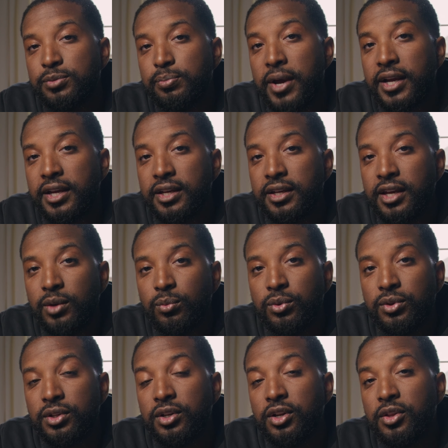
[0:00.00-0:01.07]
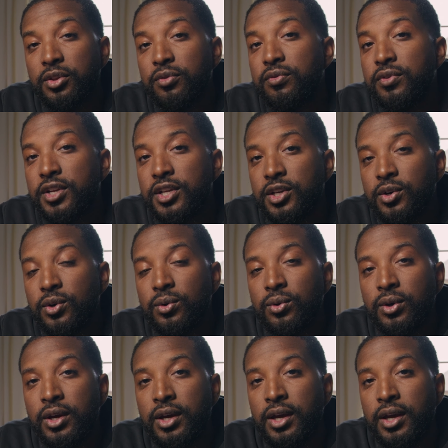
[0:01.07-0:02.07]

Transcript: back again with another video.